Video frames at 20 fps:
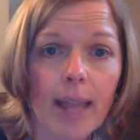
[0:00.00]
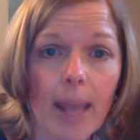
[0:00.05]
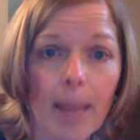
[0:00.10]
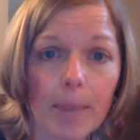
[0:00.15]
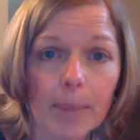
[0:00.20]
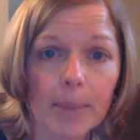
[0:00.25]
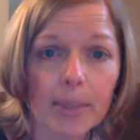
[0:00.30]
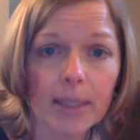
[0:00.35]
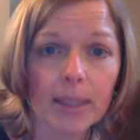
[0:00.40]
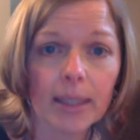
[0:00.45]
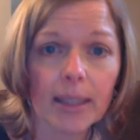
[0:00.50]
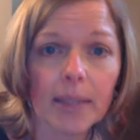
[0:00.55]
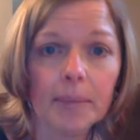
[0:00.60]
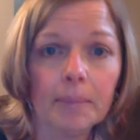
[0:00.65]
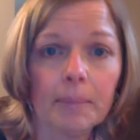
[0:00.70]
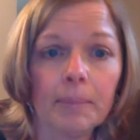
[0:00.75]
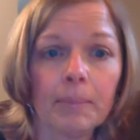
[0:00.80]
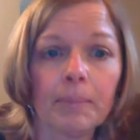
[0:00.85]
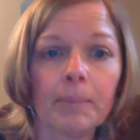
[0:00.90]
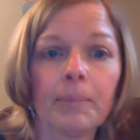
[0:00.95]
empty
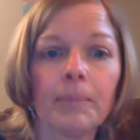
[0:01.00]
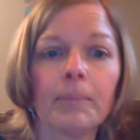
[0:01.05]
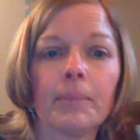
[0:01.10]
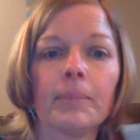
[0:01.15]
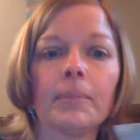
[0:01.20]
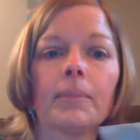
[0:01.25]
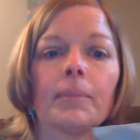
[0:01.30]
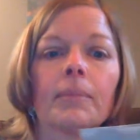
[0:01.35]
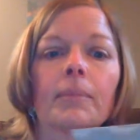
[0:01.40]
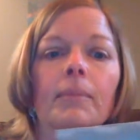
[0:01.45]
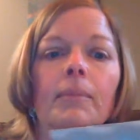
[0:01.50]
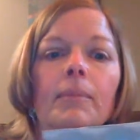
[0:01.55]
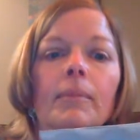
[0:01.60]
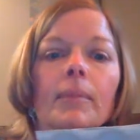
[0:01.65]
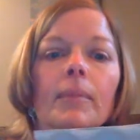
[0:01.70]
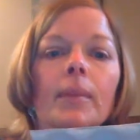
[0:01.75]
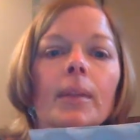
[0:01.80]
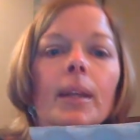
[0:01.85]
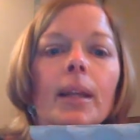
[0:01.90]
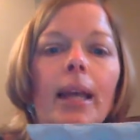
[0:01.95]

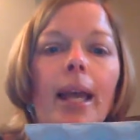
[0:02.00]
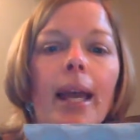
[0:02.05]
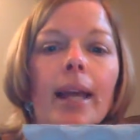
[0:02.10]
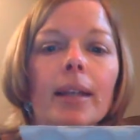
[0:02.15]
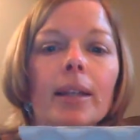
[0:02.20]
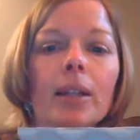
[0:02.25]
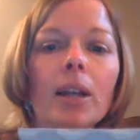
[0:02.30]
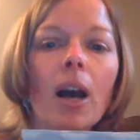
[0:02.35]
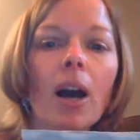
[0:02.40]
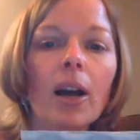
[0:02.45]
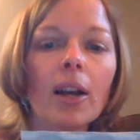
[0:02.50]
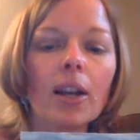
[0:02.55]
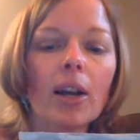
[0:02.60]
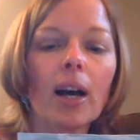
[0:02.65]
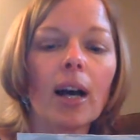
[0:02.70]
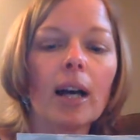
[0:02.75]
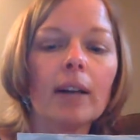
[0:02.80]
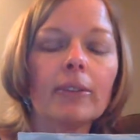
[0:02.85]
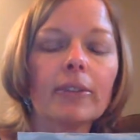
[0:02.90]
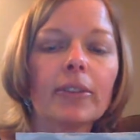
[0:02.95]
and cut
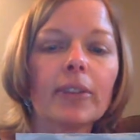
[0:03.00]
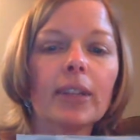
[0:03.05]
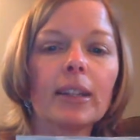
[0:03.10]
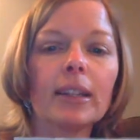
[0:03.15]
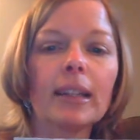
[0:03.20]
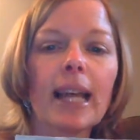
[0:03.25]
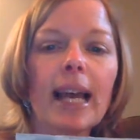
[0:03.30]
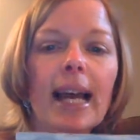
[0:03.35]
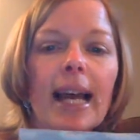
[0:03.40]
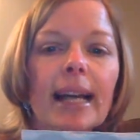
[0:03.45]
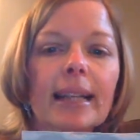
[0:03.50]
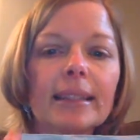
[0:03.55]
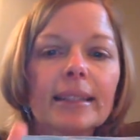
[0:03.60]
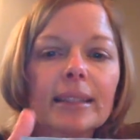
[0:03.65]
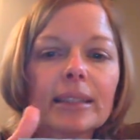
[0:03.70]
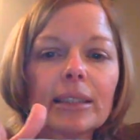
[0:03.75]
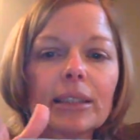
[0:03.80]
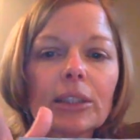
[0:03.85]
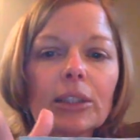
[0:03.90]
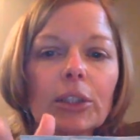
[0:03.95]
off the
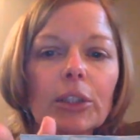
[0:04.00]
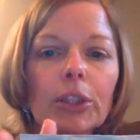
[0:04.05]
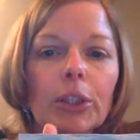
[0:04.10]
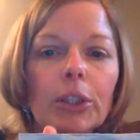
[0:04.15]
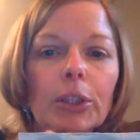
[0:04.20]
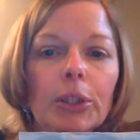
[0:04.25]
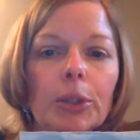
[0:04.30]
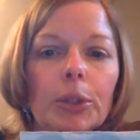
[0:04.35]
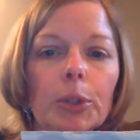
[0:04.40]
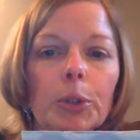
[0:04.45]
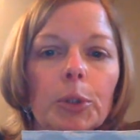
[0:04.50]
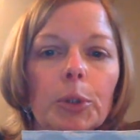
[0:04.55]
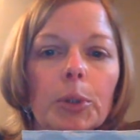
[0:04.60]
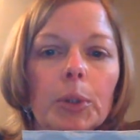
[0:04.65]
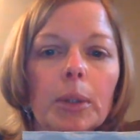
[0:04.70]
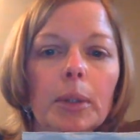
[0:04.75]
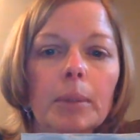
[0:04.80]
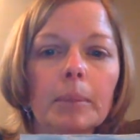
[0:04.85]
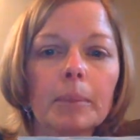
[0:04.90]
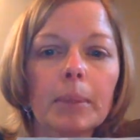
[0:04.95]
last 2
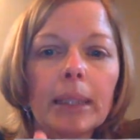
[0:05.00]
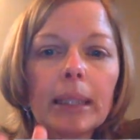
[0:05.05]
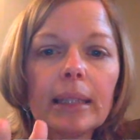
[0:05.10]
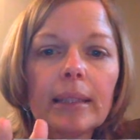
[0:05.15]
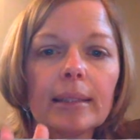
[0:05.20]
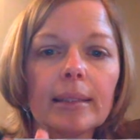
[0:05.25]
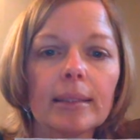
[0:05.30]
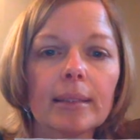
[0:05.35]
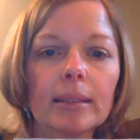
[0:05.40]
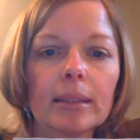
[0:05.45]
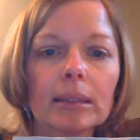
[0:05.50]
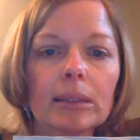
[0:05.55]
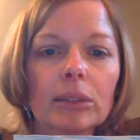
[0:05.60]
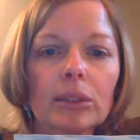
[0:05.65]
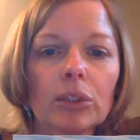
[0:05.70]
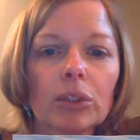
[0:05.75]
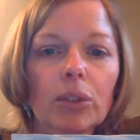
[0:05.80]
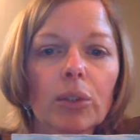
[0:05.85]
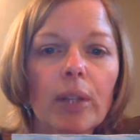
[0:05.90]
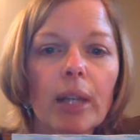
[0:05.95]
pieces
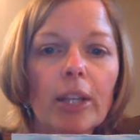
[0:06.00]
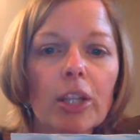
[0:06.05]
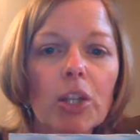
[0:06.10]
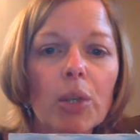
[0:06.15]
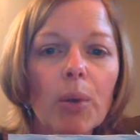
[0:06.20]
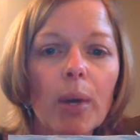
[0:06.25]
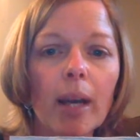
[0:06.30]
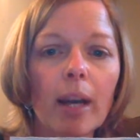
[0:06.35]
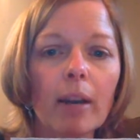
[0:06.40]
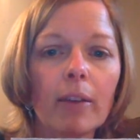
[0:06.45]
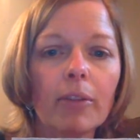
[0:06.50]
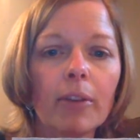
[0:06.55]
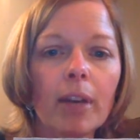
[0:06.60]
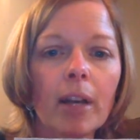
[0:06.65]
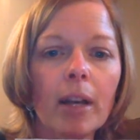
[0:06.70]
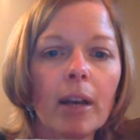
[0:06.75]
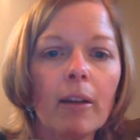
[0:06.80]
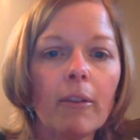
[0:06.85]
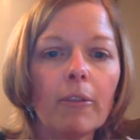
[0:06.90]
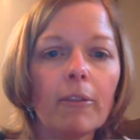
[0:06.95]
so that you have
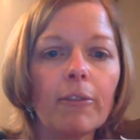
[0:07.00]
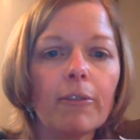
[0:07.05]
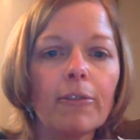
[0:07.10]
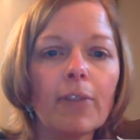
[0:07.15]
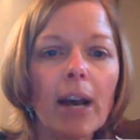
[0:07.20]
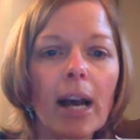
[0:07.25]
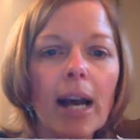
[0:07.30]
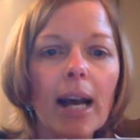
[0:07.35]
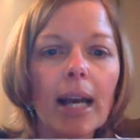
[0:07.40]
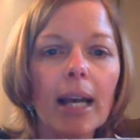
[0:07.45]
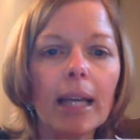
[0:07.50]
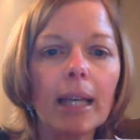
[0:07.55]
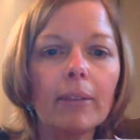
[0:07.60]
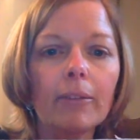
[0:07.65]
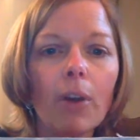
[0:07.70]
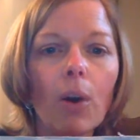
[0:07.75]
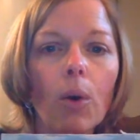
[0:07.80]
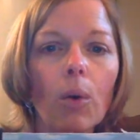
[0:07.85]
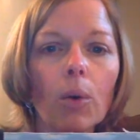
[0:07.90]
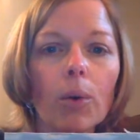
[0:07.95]
5
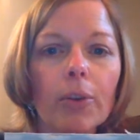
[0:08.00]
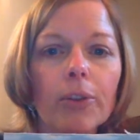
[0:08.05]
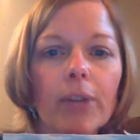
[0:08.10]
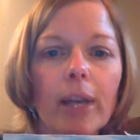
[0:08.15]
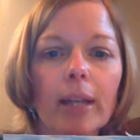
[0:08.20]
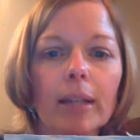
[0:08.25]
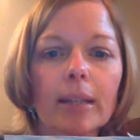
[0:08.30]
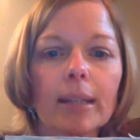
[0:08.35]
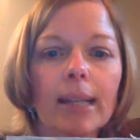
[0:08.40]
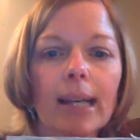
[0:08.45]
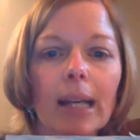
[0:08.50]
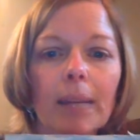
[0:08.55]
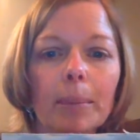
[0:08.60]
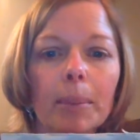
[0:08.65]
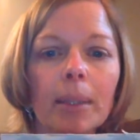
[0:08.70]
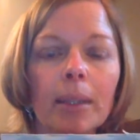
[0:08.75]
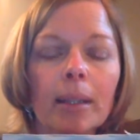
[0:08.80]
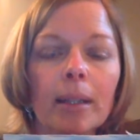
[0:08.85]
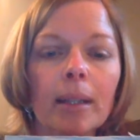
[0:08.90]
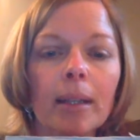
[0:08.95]
holes on top
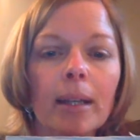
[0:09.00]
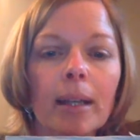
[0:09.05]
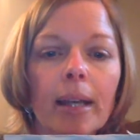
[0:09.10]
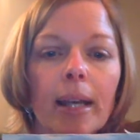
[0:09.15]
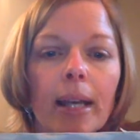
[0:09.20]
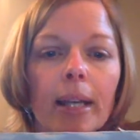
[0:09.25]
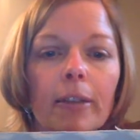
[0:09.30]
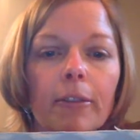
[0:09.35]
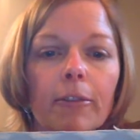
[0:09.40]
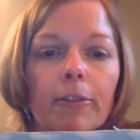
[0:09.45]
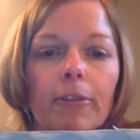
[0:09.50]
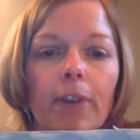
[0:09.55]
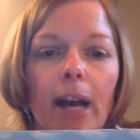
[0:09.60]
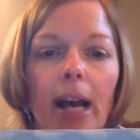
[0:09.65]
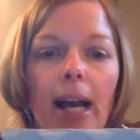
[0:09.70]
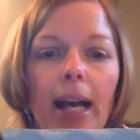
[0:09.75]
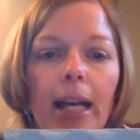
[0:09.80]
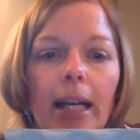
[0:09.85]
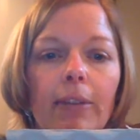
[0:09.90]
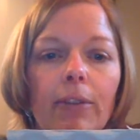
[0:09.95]
and
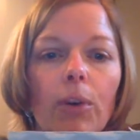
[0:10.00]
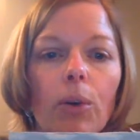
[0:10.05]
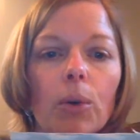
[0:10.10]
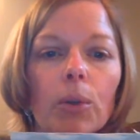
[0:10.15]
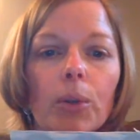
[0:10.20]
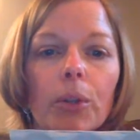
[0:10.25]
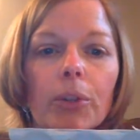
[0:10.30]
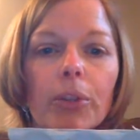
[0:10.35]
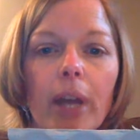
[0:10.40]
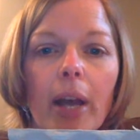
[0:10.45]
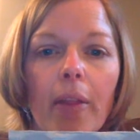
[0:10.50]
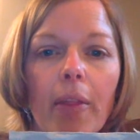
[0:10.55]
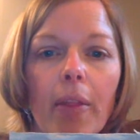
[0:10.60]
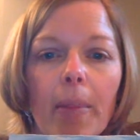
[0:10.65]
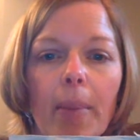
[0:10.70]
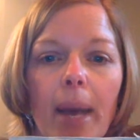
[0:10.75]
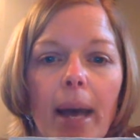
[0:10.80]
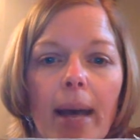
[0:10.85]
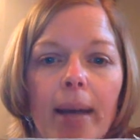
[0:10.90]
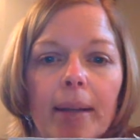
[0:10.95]
5 holes on the
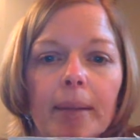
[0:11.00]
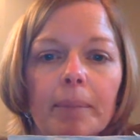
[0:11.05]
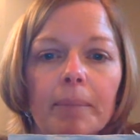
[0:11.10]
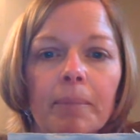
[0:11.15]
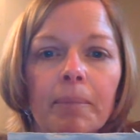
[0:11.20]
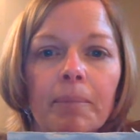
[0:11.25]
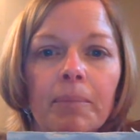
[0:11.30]
bottom.